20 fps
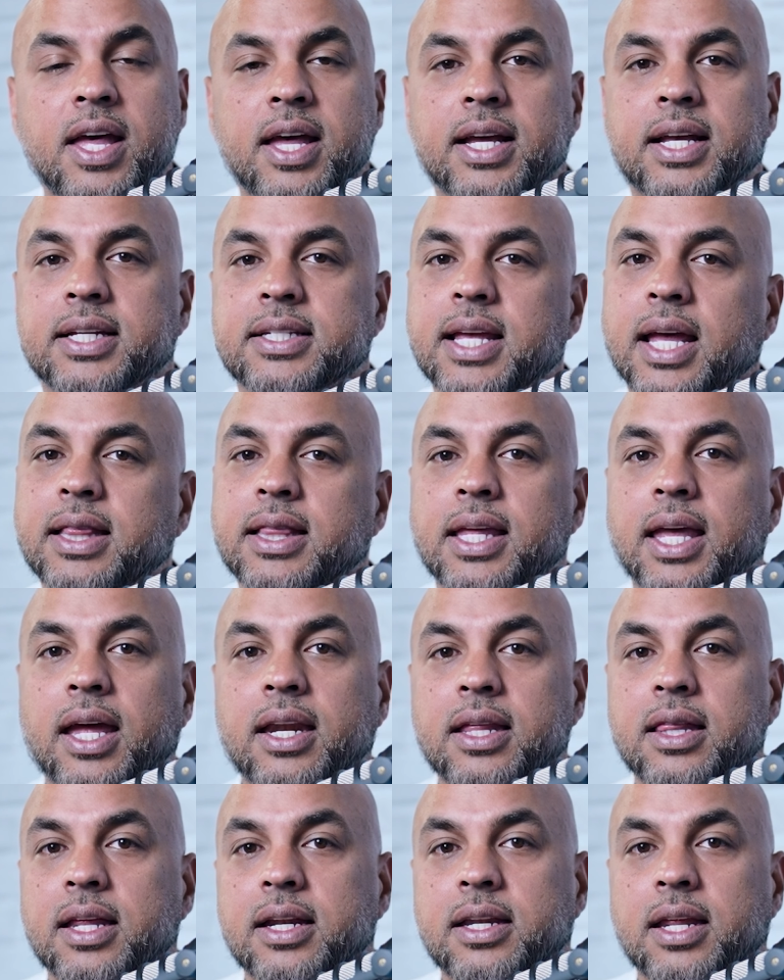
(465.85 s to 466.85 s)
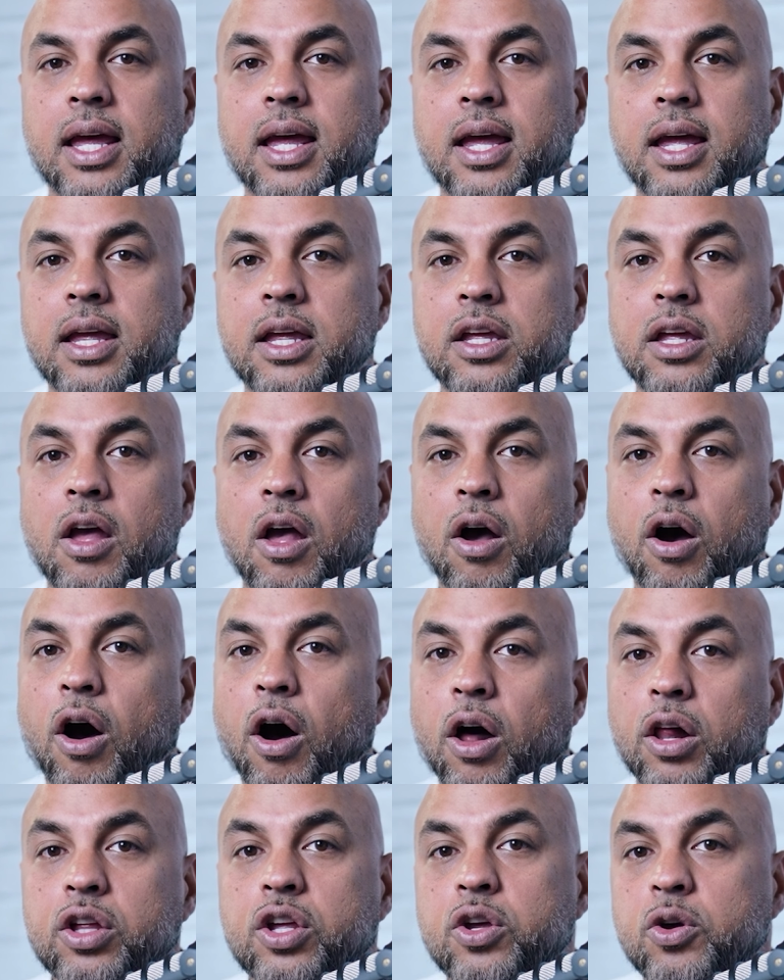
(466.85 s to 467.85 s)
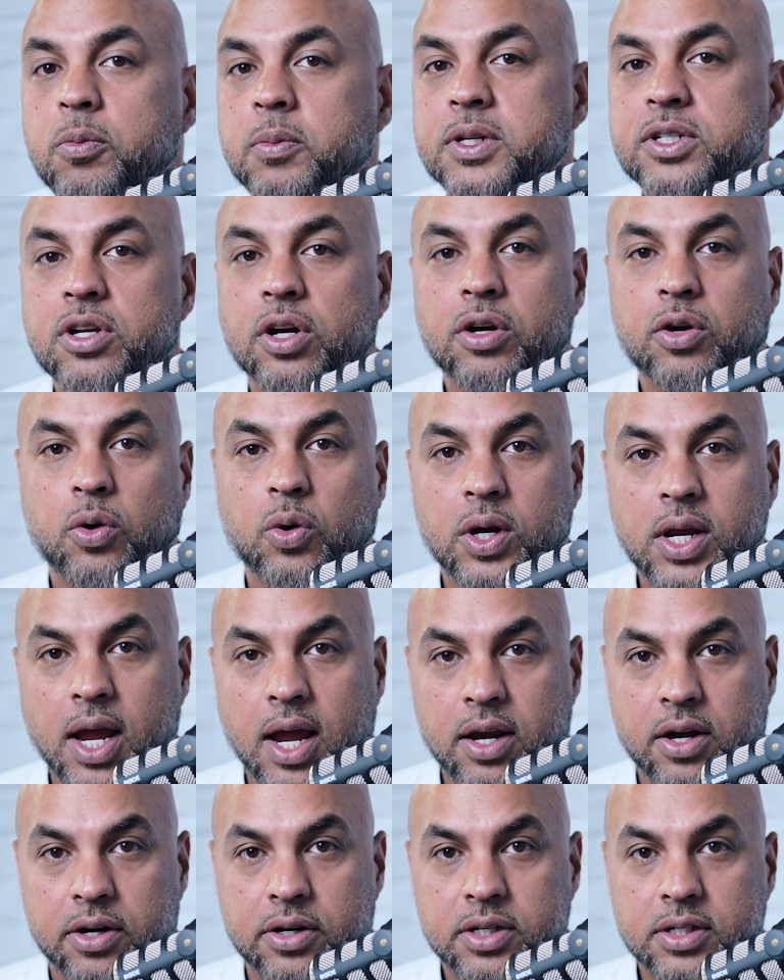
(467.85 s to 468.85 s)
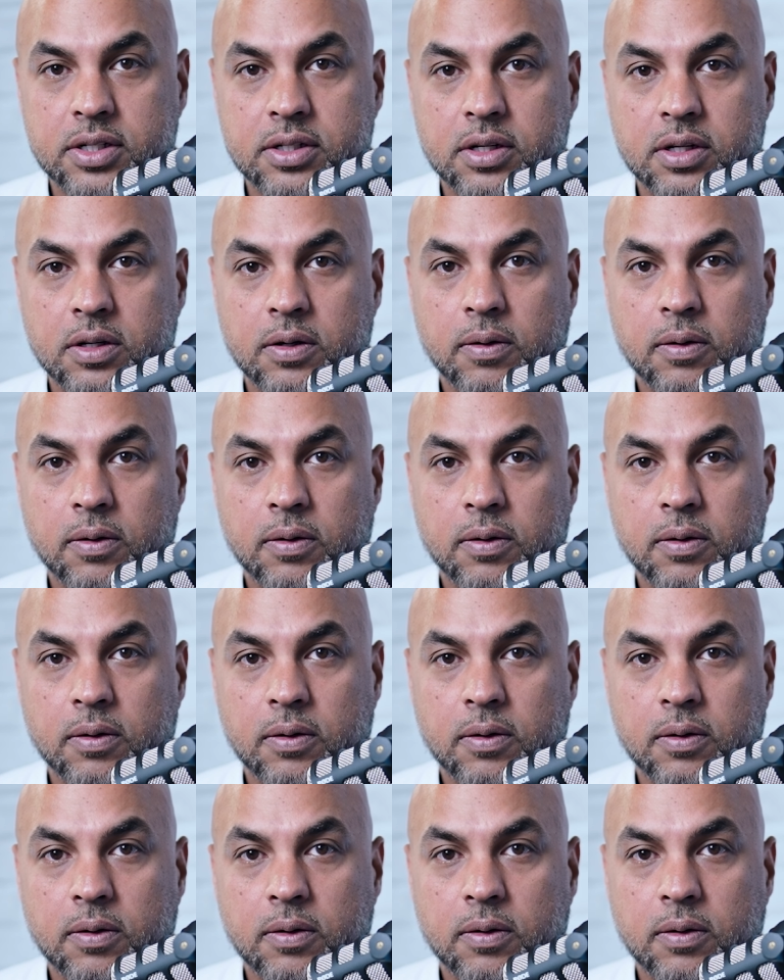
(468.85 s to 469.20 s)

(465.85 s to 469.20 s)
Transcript: because at the end of the day, all humans are creators.